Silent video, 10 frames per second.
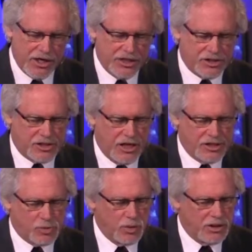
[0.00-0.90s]
against
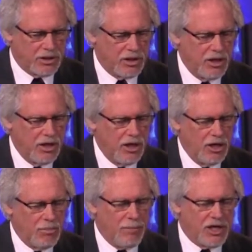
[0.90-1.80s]
God's will,
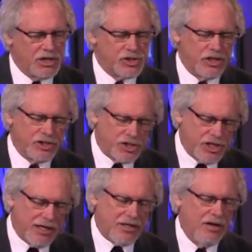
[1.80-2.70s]
but because they
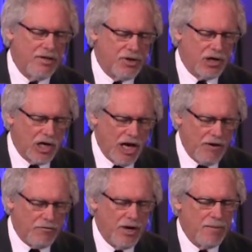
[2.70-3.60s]
set their
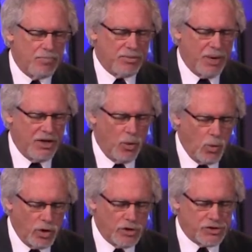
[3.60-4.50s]
life by the
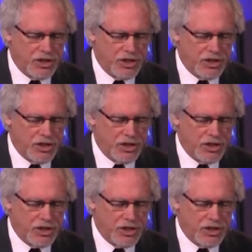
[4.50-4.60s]
world's